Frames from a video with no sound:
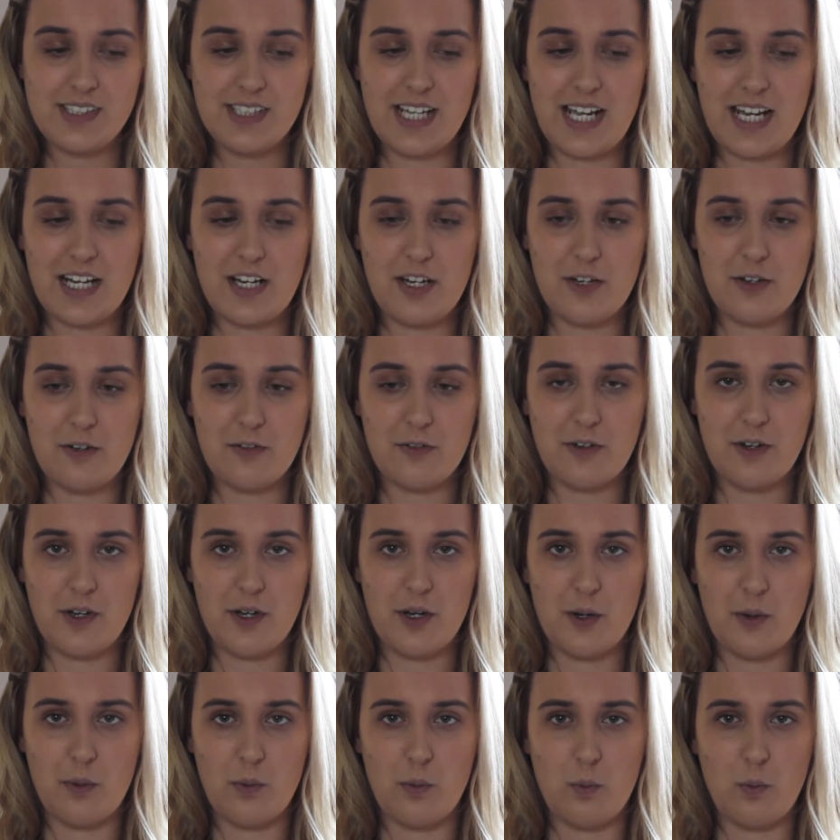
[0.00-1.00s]
kind of
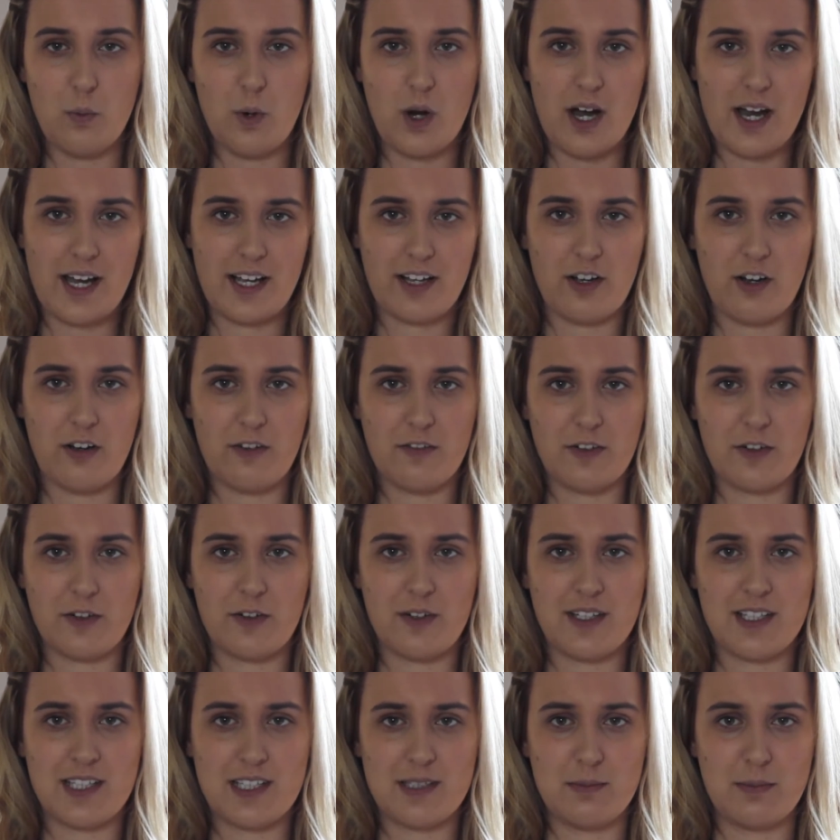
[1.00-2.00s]
what I got for
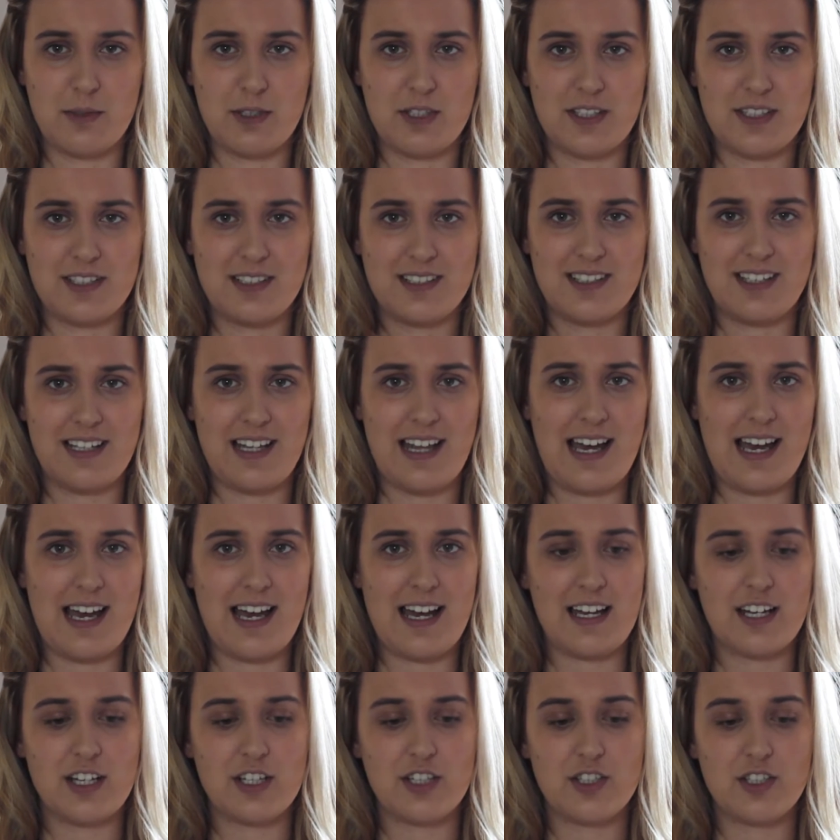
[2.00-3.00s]
Christmas
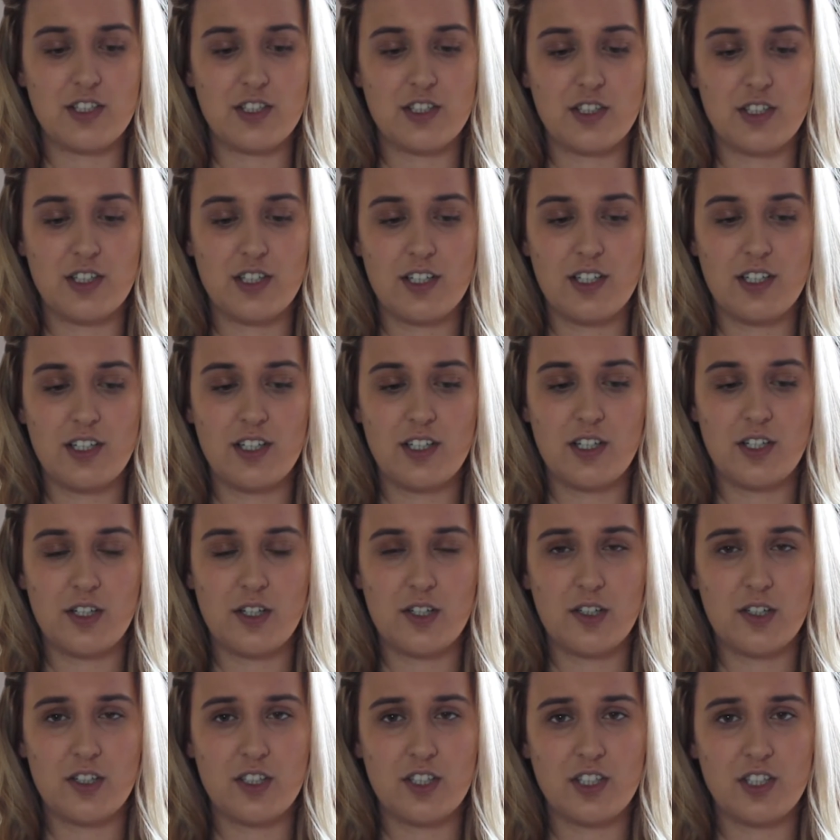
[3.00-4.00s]

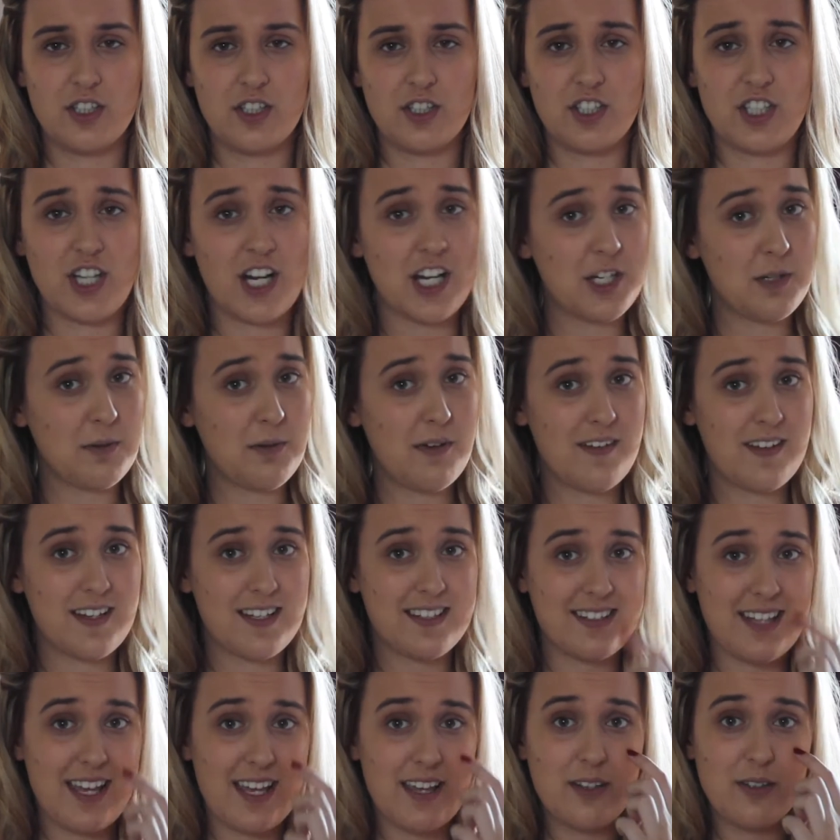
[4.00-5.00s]
/ January
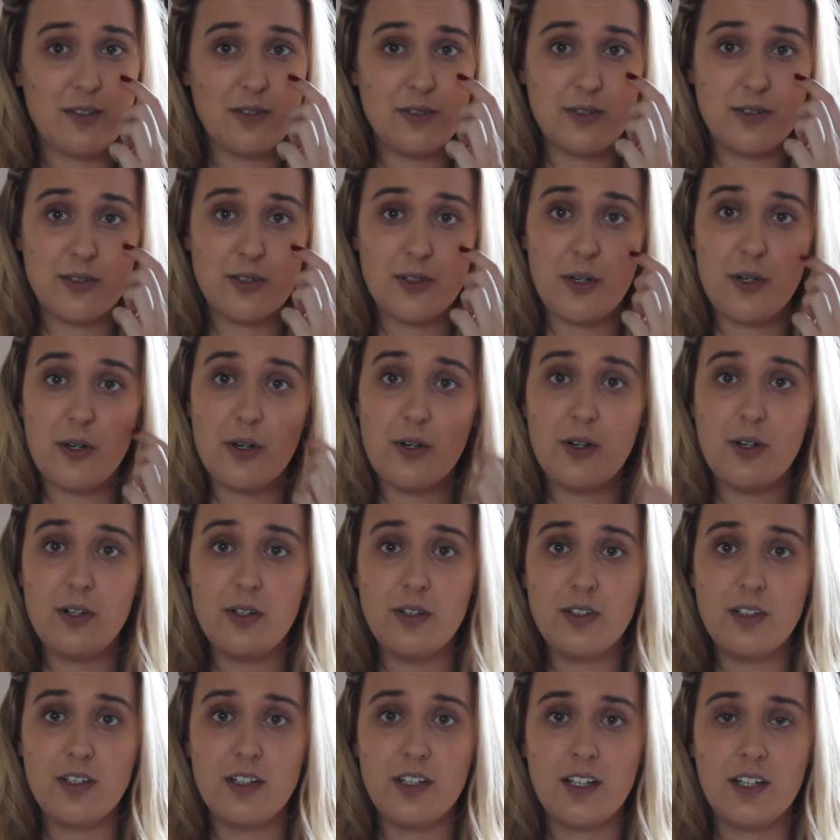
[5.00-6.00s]
sales
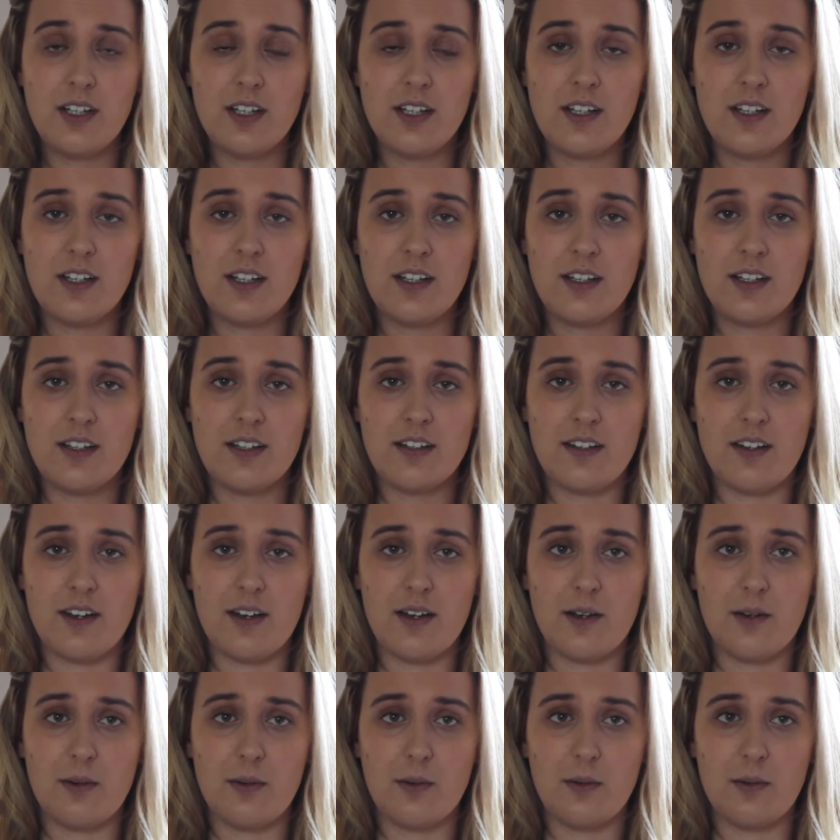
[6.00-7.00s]
haul.
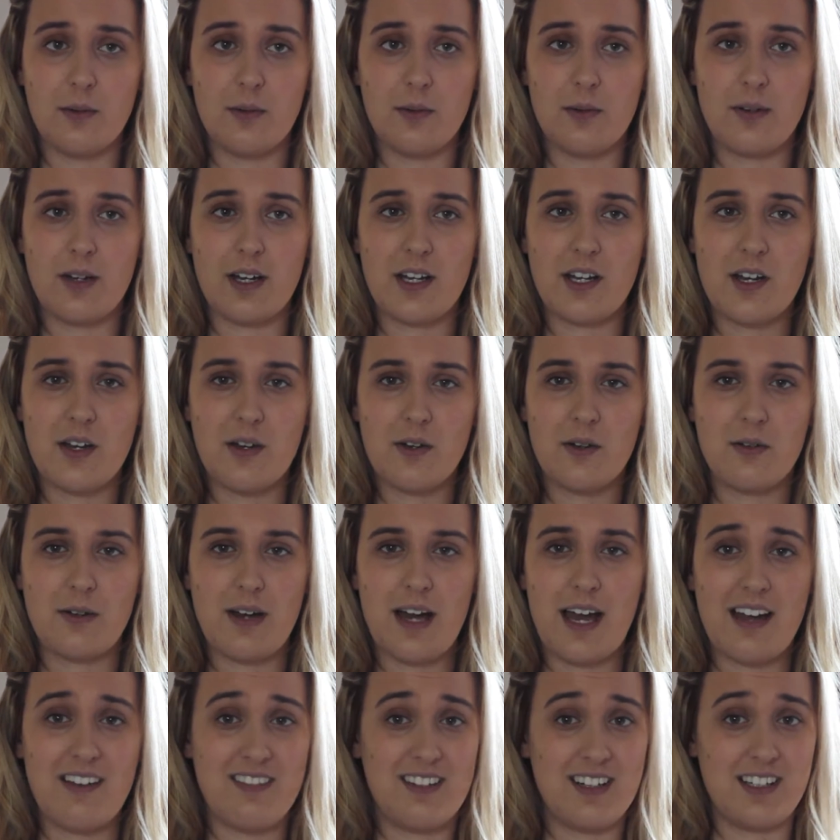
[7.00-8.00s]
So I know
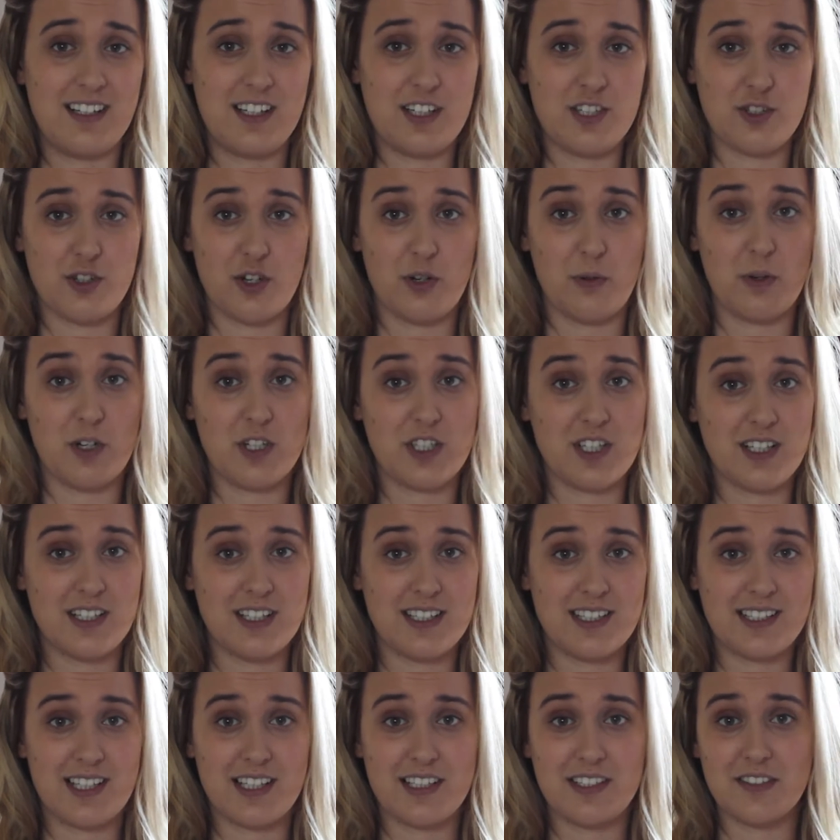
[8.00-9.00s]
I really enjoy watching
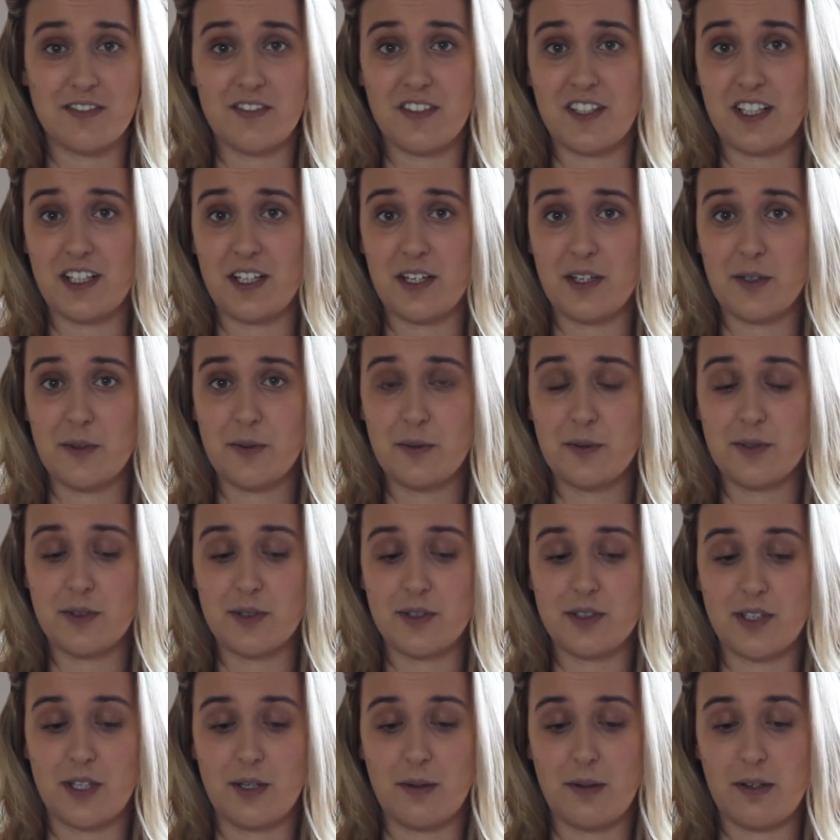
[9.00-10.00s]
these kinds of videos,
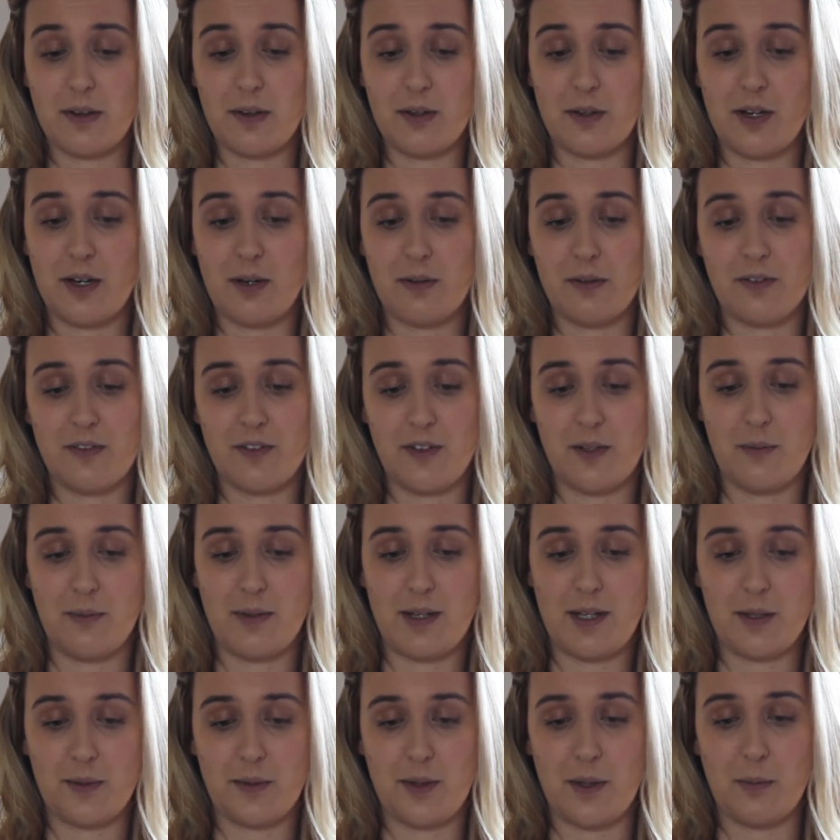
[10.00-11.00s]
so I thought I would film
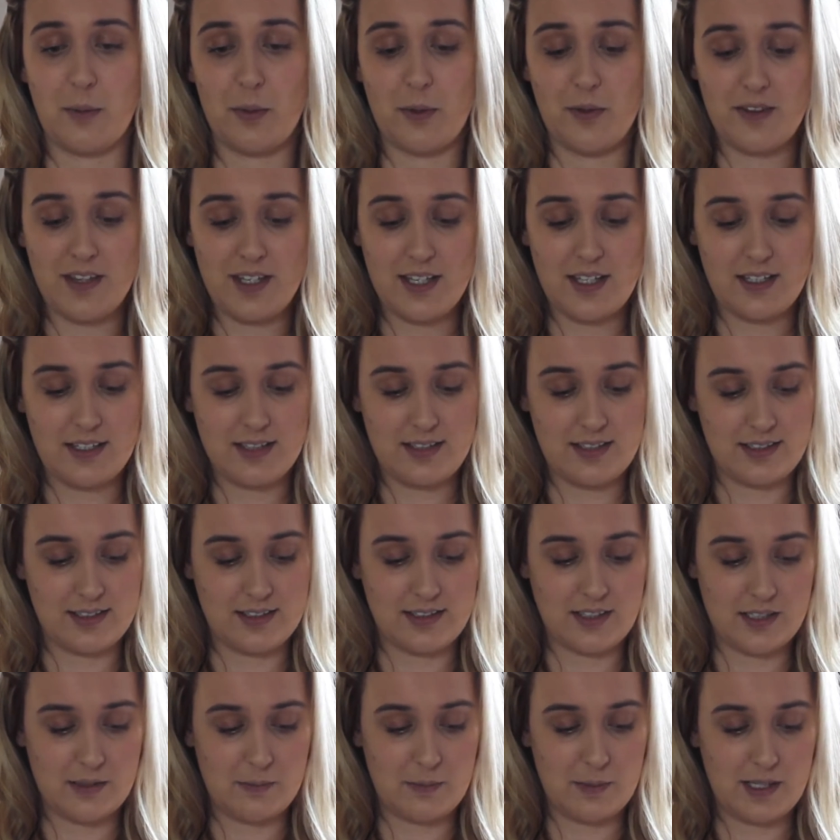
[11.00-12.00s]
that as well, but this is
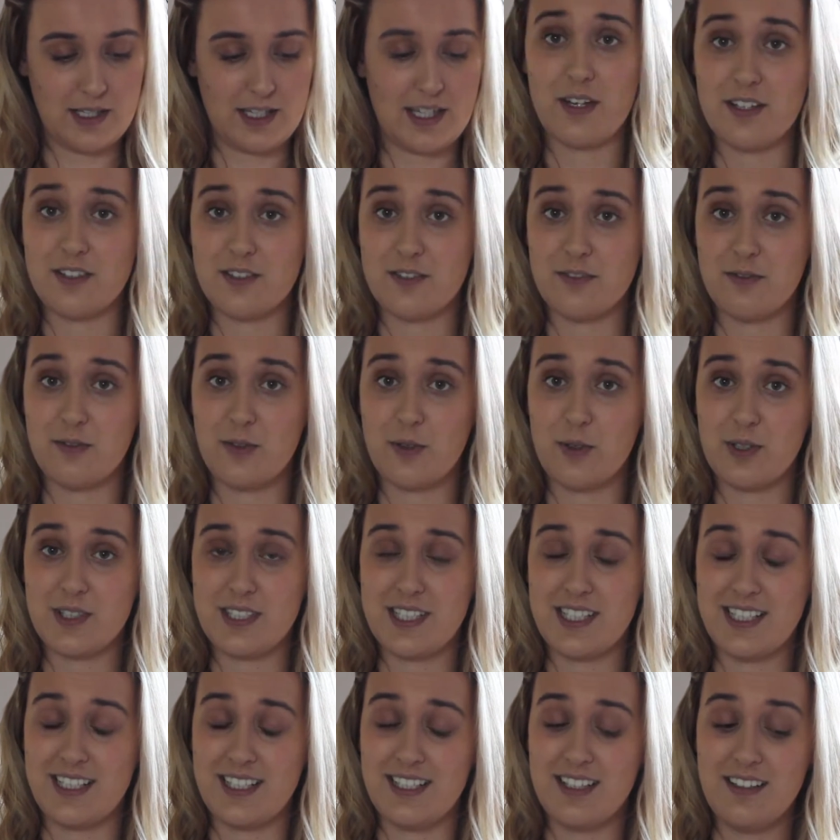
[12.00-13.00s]
going to be
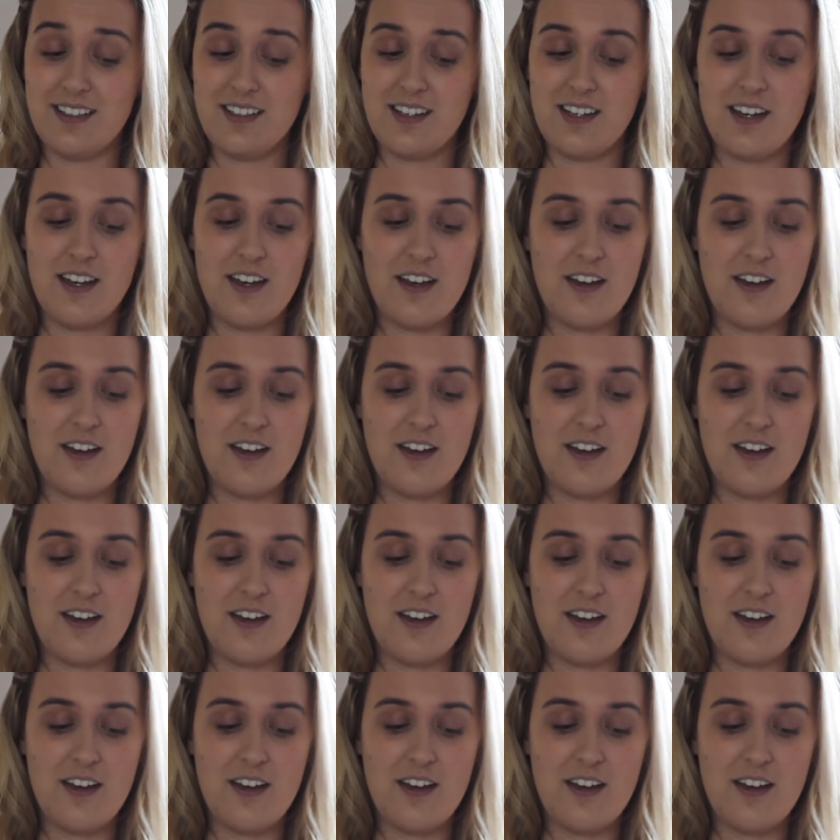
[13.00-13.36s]
2014